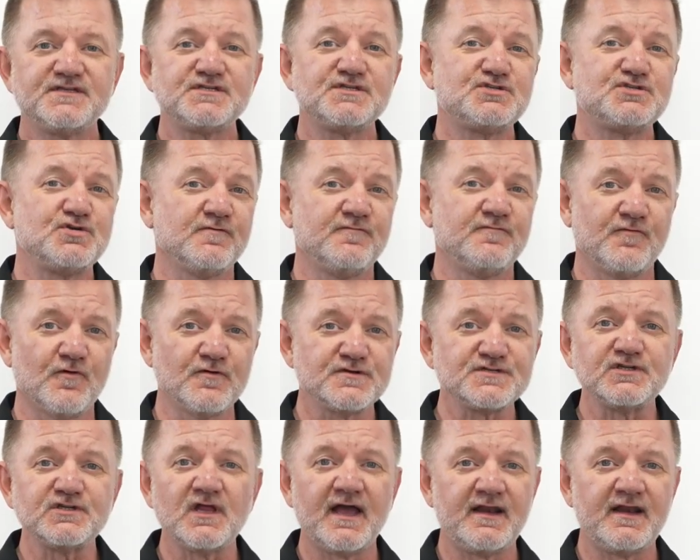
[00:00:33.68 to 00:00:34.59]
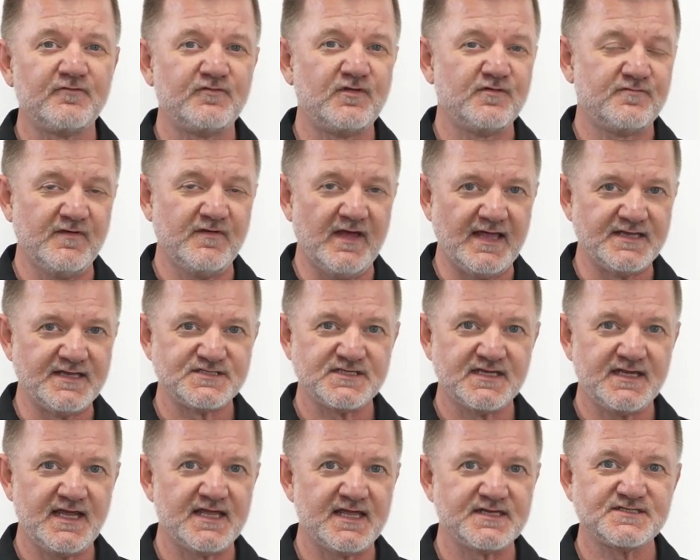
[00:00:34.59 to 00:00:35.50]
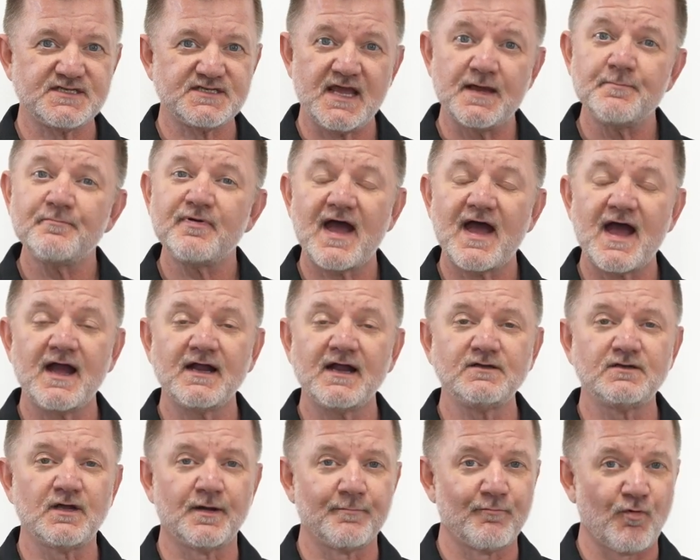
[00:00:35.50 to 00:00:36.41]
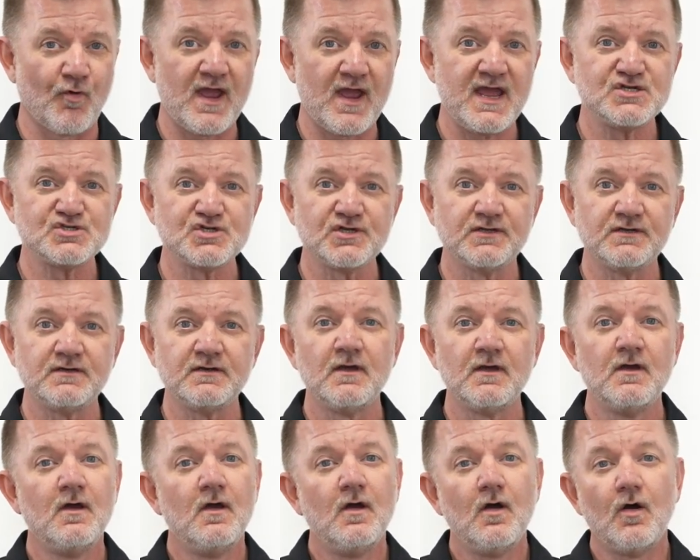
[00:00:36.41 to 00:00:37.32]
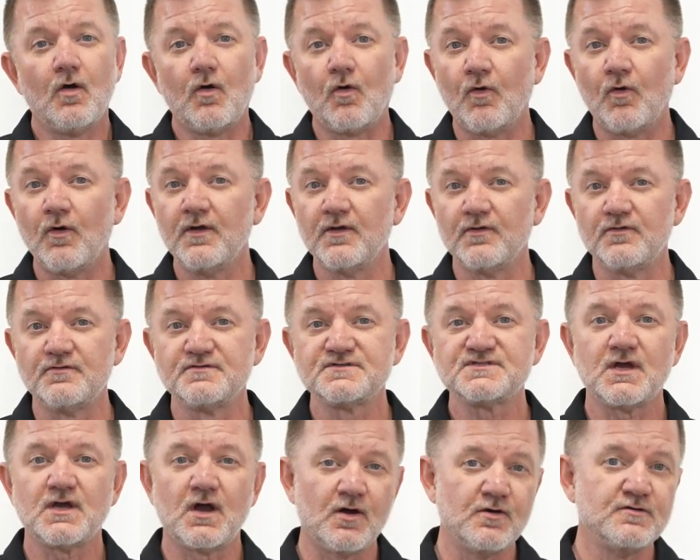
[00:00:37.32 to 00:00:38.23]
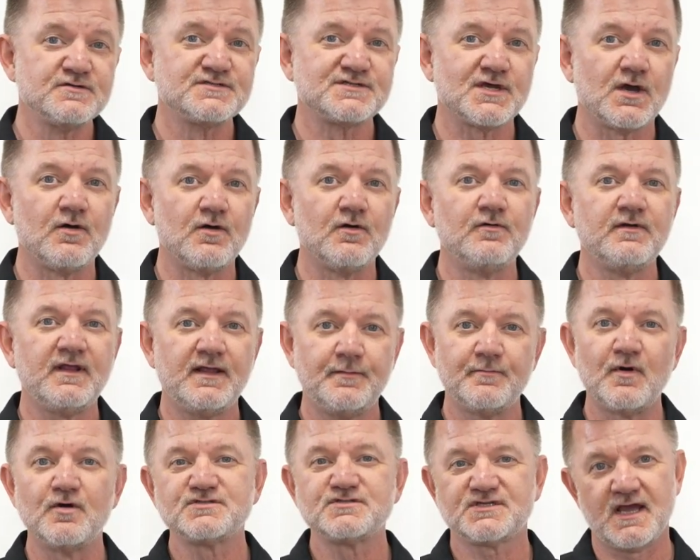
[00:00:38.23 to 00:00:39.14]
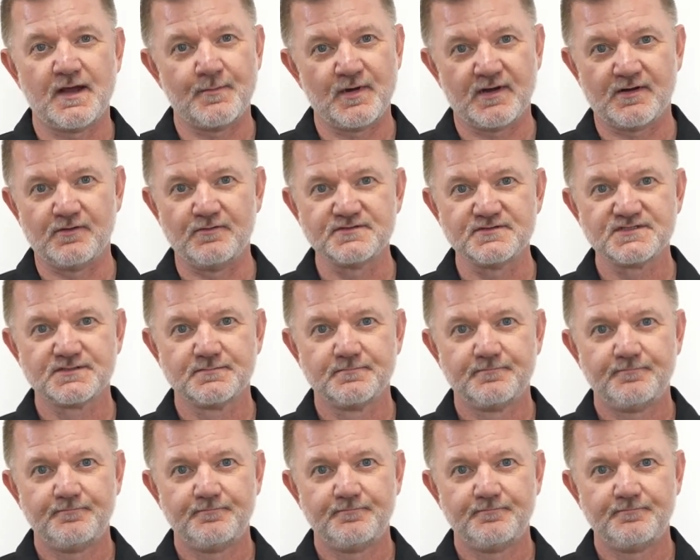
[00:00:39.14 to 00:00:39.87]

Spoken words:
is your first line of defense against impact, abrasion, oils, ozone, and most chemicals.